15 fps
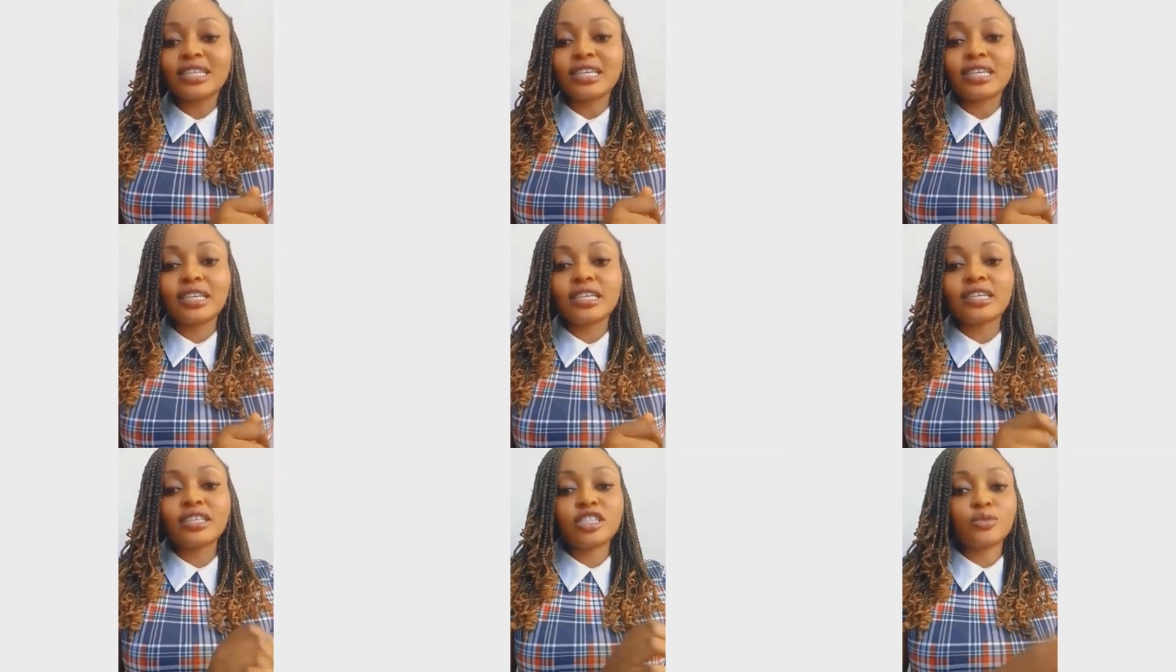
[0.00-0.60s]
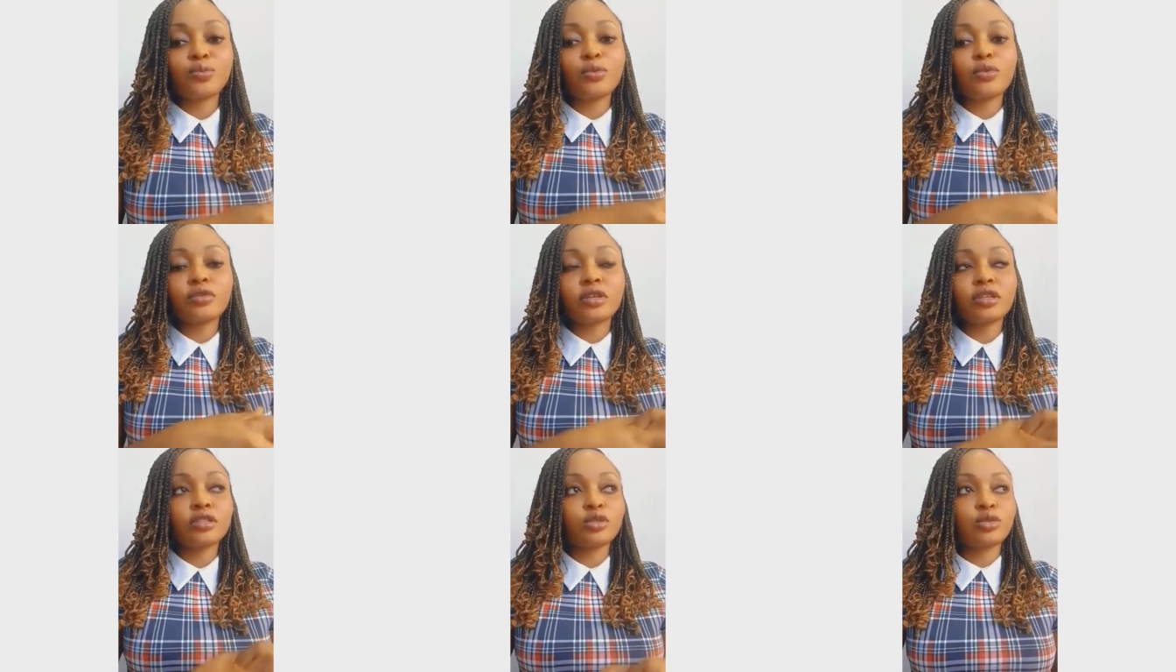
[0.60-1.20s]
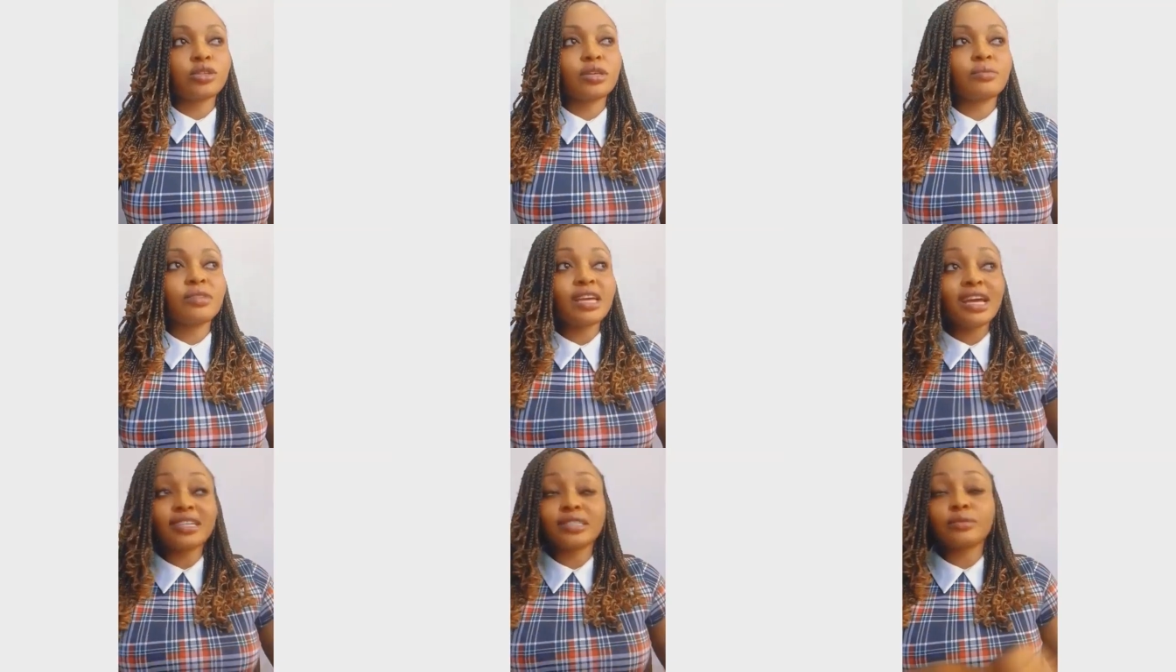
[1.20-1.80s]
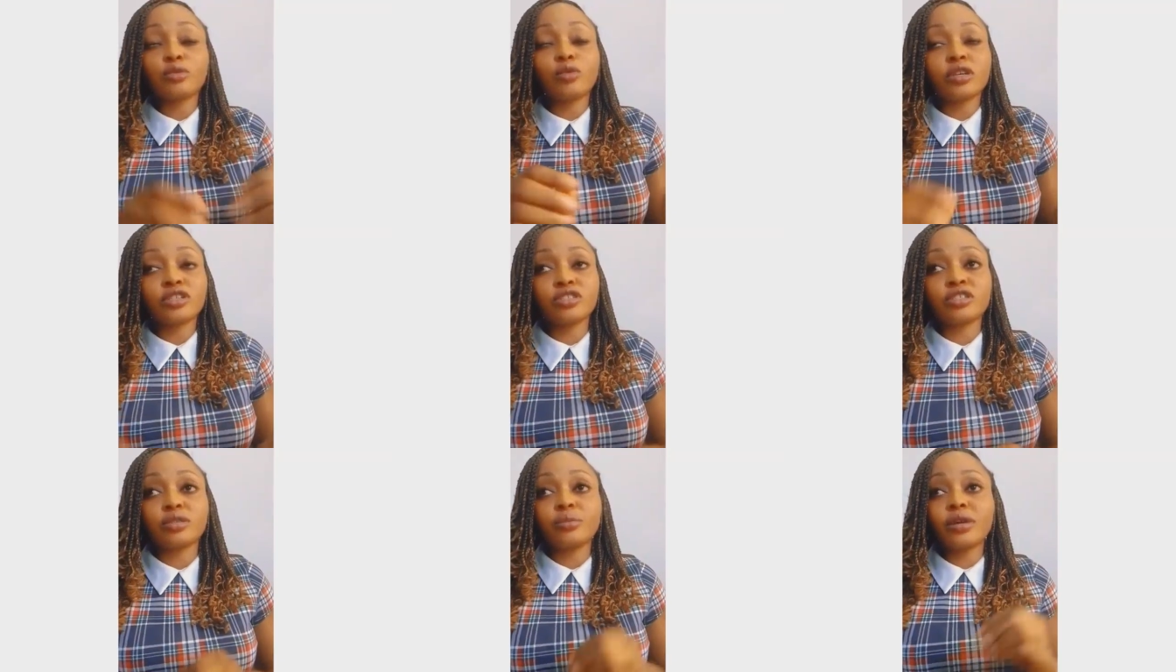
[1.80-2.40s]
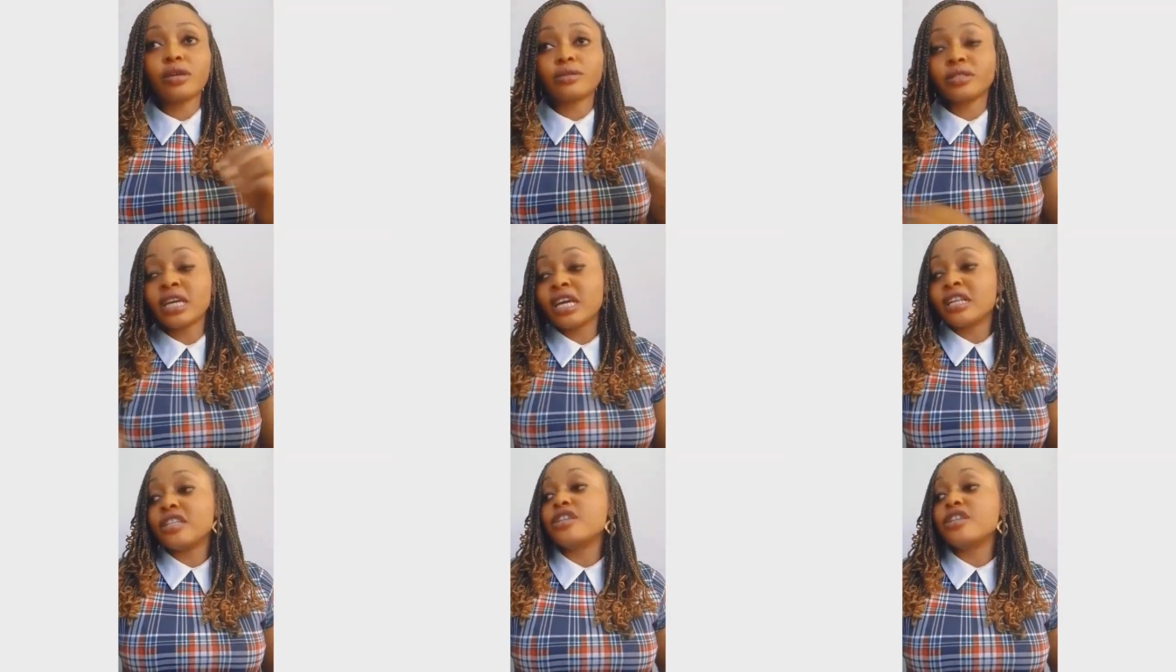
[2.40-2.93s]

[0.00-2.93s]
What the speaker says: they spoke to him, they asked him questions about